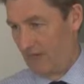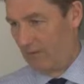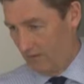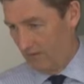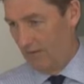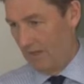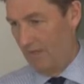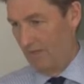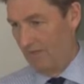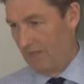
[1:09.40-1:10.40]
Absolutely. I
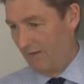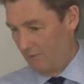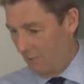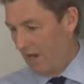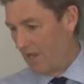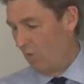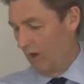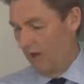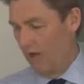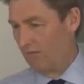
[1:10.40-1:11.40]
mean, given where you
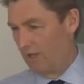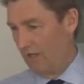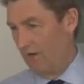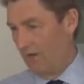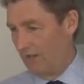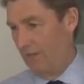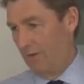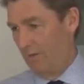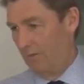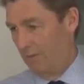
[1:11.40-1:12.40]
are, you know, in the
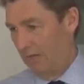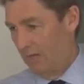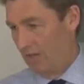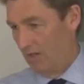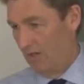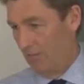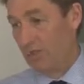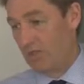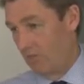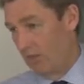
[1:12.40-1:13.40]
chemical supply chain, there'll be
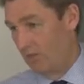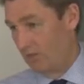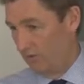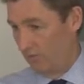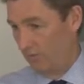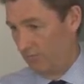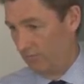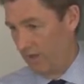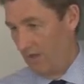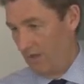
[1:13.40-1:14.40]
some winners and some,